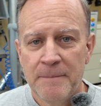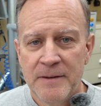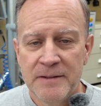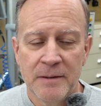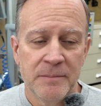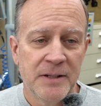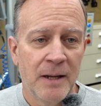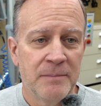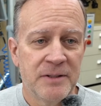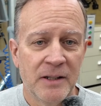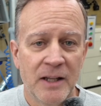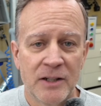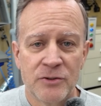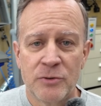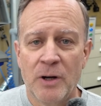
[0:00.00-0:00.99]
Sometimes
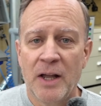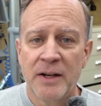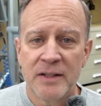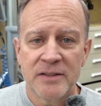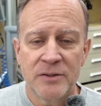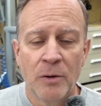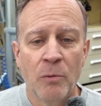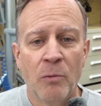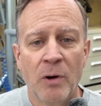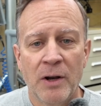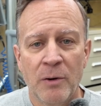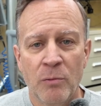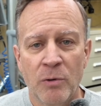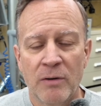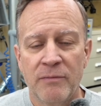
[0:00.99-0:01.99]
electronics don't want
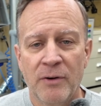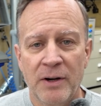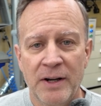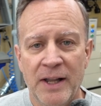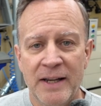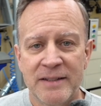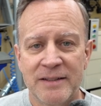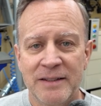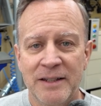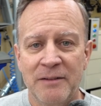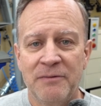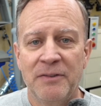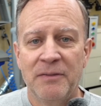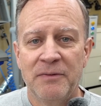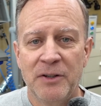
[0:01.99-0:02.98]
to work very nicely at
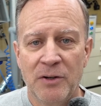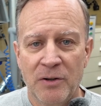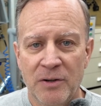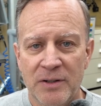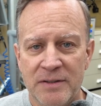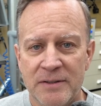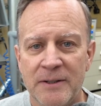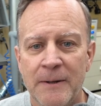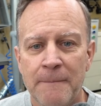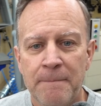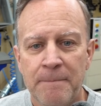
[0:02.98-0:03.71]
50 hertz.